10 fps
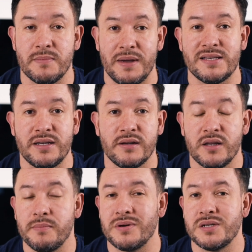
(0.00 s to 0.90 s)
amazing
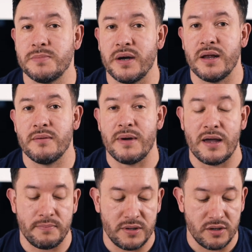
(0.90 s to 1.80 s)
clippers, but my
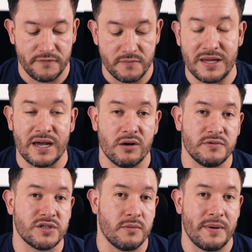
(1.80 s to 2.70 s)
opinion, for me, I
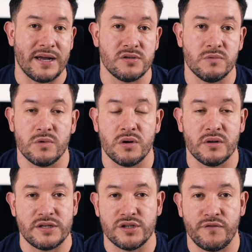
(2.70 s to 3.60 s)
always go back to Wahl.
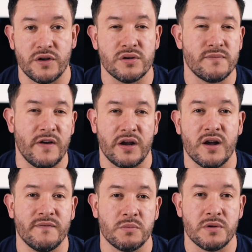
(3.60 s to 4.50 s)
It just feels very
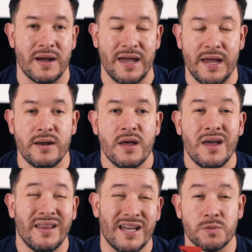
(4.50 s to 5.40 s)
comfortable in my hand.
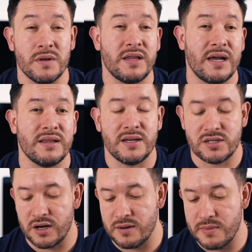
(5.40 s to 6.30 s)
That's one thing I didn't
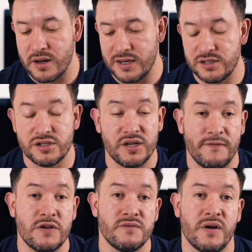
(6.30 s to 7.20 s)
talk about. It
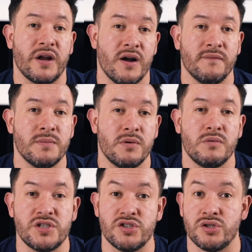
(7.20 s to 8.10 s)
feels very comfortable,
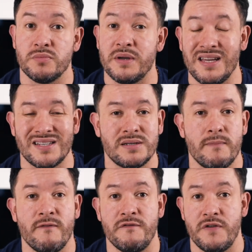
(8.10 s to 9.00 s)
which to me is
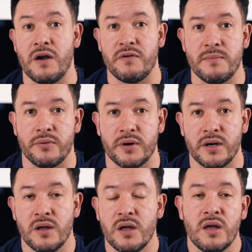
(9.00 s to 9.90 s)
very
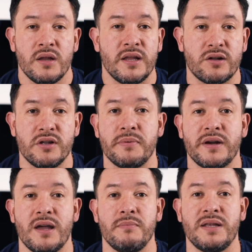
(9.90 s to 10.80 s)
important. The clipper
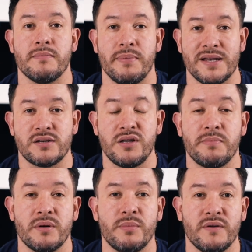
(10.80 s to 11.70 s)
can be the best
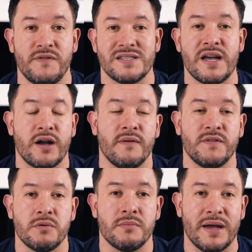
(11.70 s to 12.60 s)
clipper, but if it's not
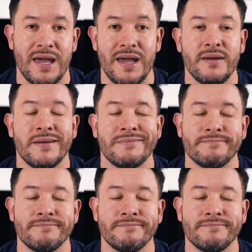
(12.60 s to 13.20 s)
comfortable in my hand,